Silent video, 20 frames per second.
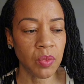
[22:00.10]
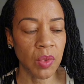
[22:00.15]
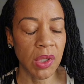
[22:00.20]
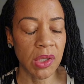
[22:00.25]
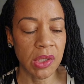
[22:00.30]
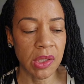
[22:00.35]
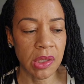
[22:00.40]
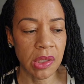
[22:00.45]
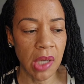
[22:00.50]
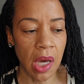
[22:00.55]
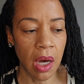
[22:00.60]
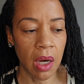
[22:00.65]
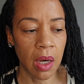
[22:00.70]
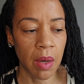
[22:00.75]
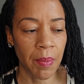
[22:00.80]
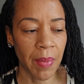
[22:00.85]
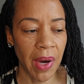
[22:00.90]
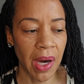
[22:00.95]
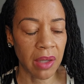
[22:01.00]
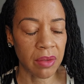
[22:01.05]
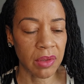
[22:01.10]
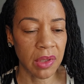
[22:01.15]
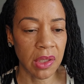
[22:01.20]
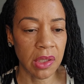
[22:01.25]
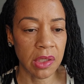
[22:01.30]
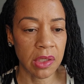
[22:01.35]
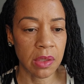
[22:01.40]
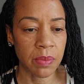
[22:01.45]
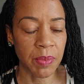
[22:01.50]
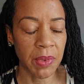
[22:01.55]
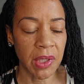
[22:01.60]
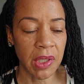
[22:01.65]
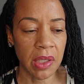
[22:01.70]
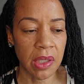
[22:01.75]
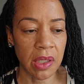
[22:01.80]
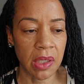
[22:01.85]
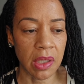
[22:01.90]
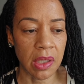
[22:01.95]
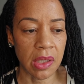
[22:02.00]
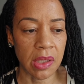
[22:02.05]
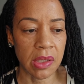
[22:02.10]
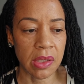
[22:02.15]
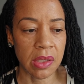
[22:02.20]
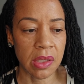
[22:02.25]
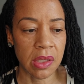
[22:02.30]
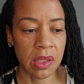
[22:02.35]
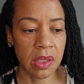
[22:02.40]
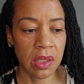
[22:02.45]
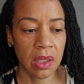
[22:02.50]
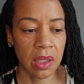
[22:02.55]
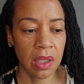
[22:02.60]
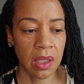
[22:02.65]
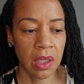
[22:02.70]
wanted to talk about this because